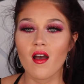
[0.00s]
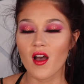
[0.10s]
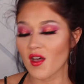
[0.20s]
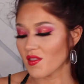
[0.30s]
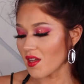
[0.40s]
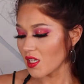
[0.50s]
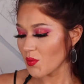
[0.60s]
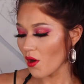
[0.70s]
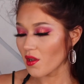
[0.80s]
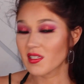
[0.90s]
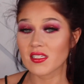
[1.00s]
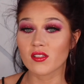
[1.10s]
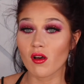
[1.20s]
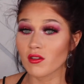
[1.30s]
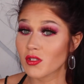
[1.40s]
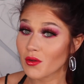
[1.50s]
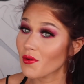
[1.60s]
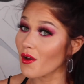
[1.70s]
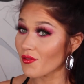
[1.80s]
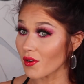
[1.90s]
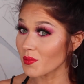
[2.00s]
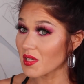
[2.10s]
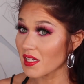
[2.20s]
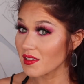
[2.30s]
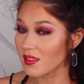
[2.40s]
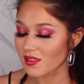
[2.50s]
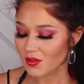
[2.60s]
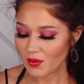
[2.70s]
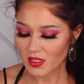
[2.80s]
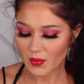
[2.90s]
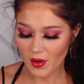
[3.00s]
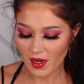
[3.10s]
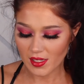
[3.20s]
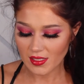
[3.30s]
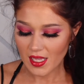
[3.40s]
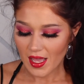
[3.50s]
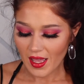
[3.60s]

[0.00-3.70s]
The next product is also from Texas. What a surprise.